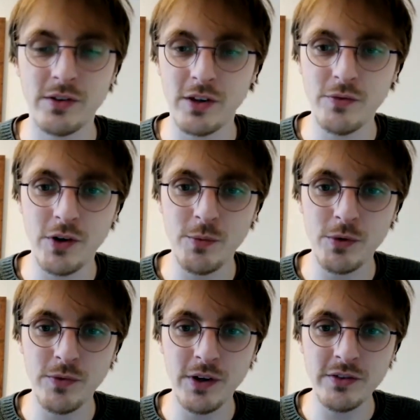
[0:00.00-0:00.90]
Thank you very
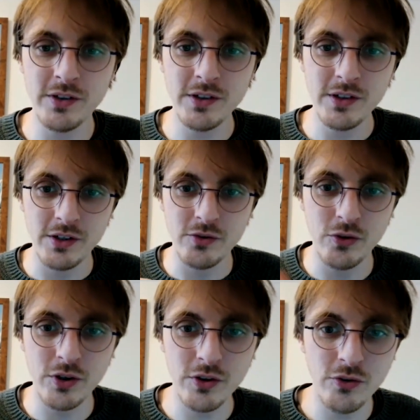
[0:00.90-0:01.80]
much for listening.
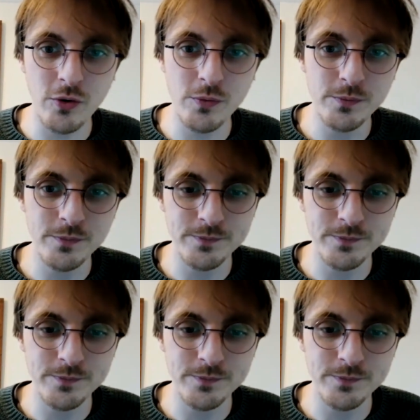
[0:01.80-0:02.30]
Enjoy the show.